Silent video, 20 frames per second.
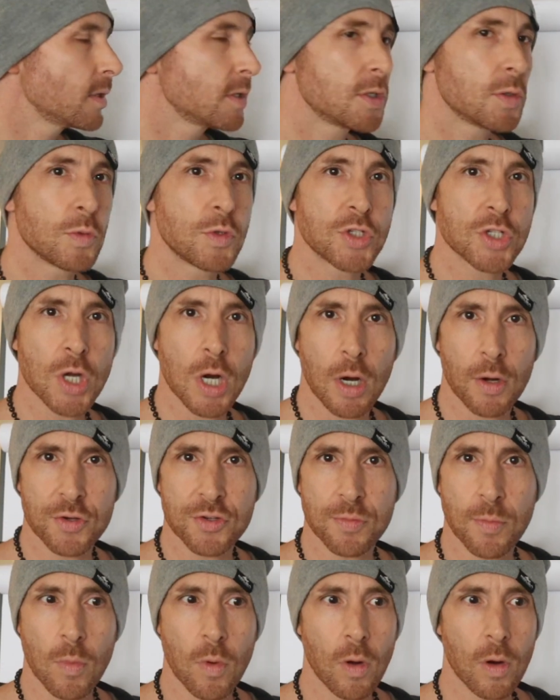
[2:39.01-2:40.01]
to
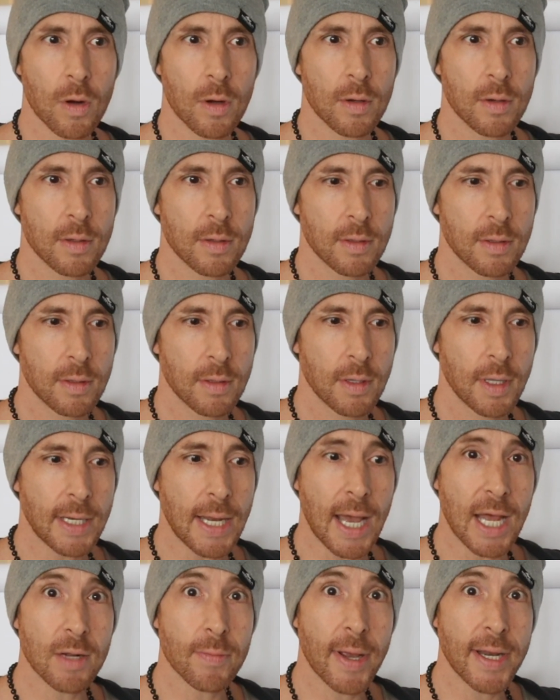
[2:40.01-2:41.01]
charge more.
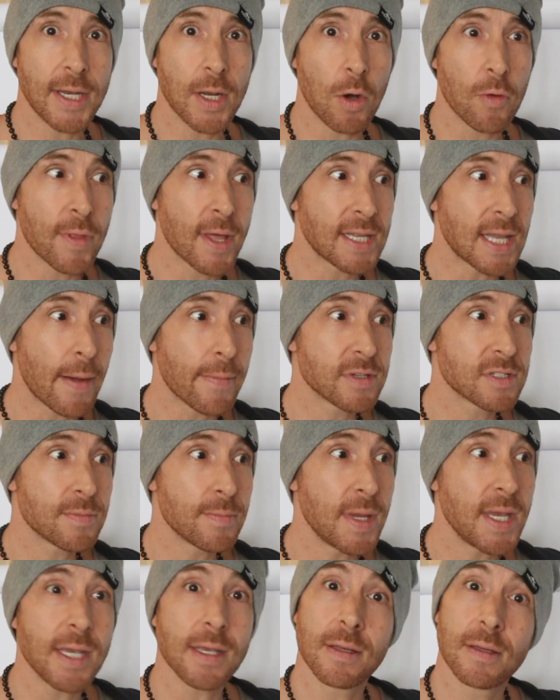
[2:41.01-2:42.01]
And how do I know that? That was
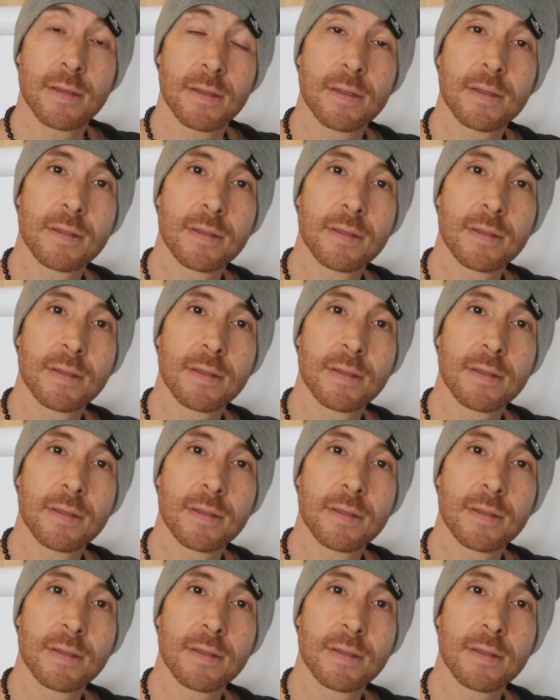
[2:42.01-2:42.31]
me.